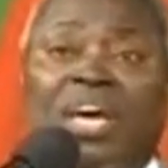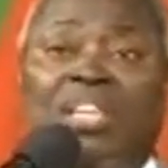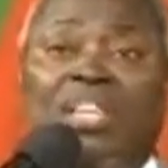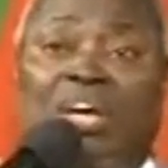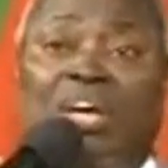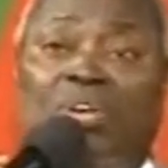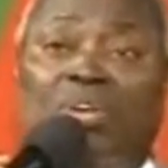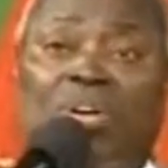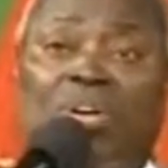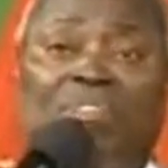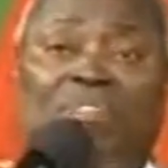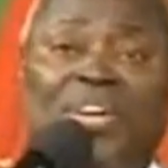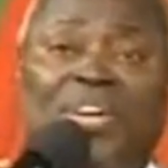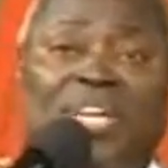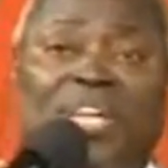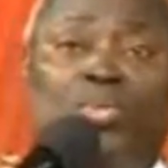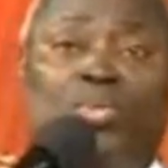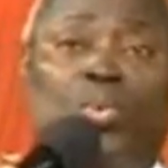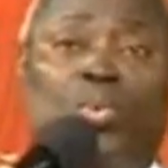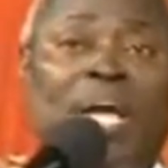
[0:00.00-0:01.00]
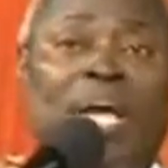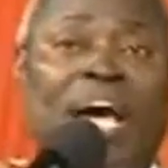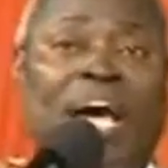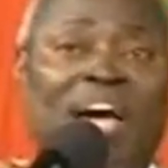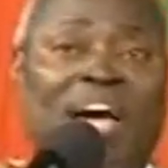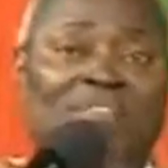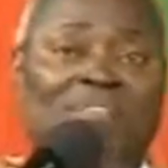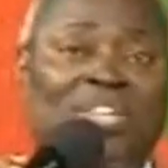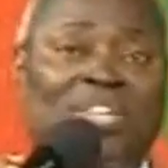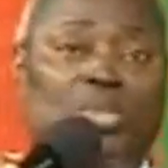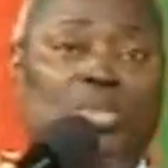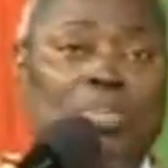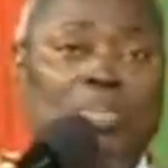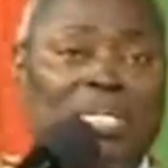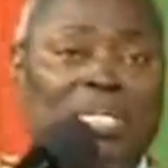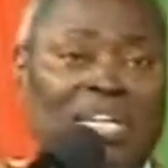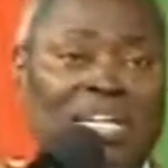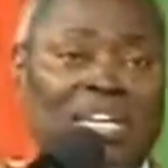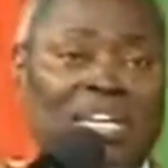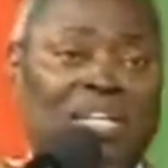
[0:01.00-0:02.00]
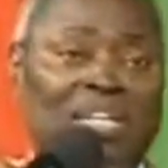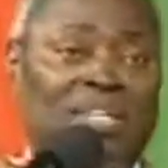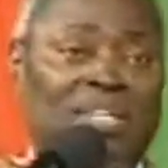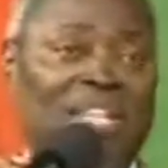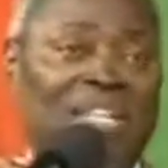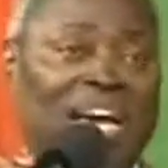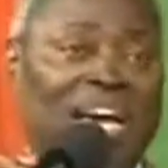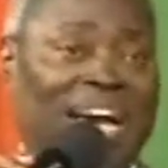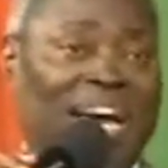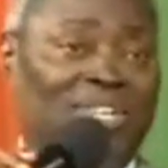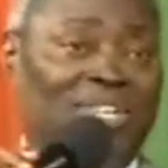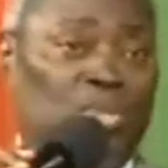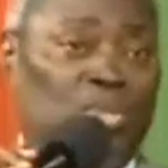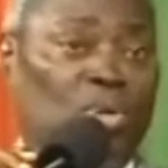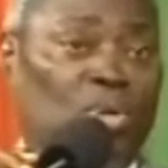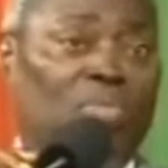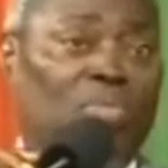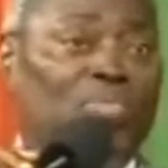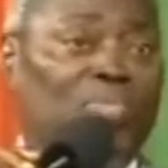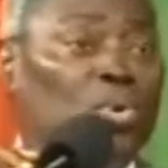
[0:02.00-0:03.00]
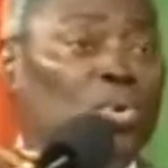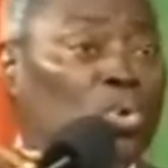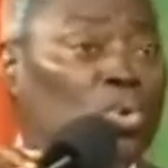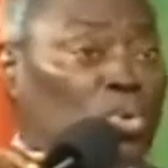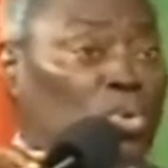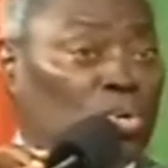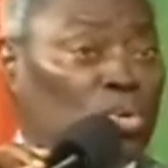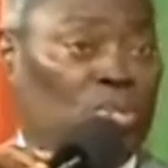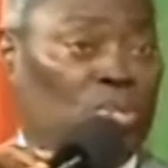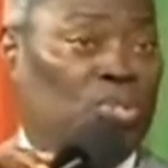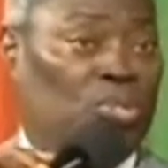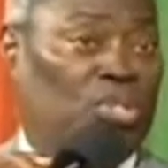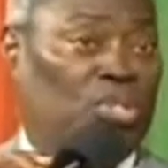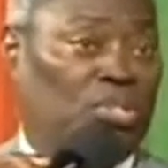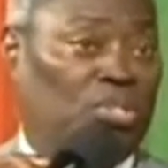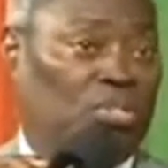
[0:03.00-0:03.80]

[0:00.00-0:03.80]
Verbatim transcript: The covenant we have is better than that of old.